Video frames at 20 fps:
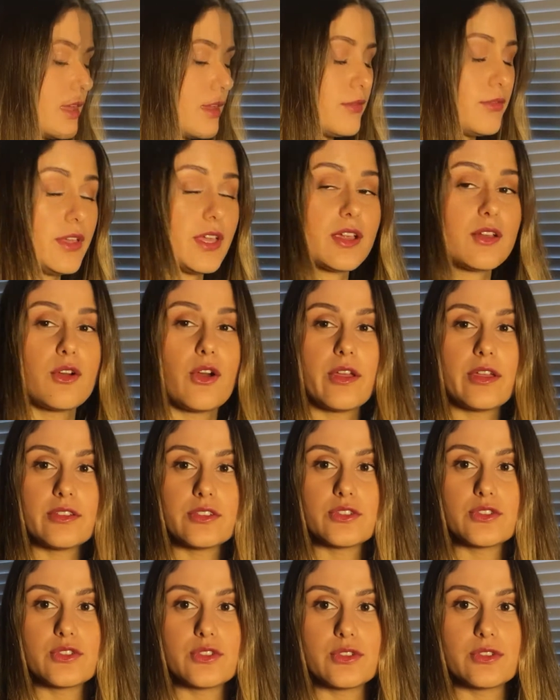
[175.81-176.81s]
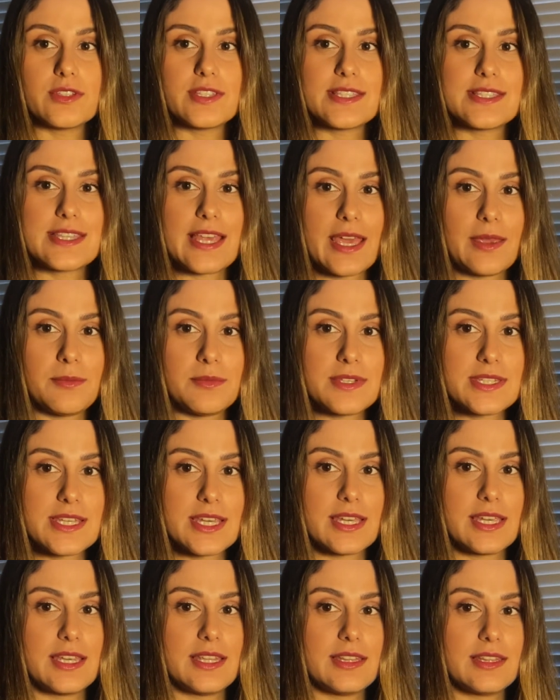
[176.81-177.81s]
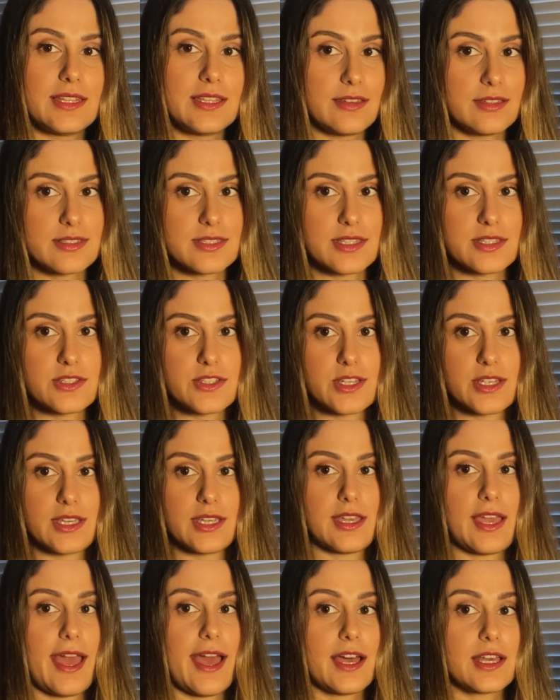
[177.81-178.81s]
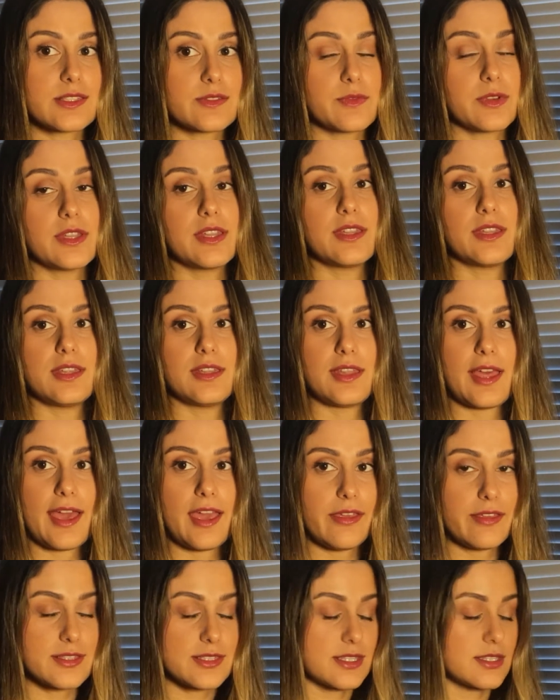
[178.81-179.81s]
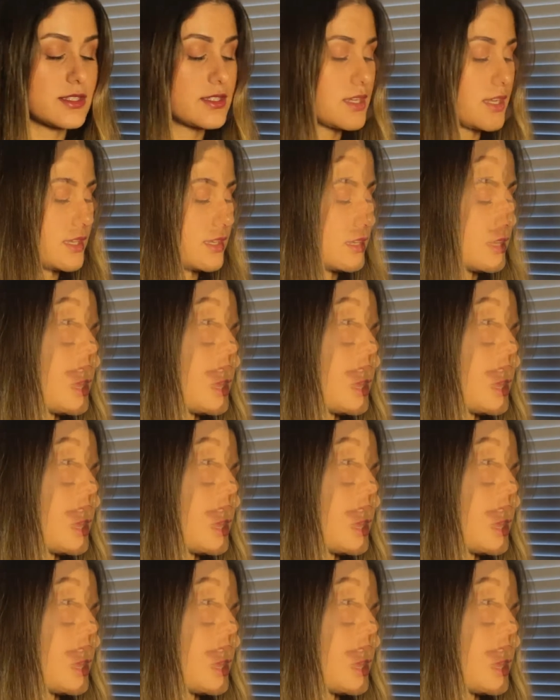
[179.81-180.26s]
We are going to do the same thing in D string as we did in A string.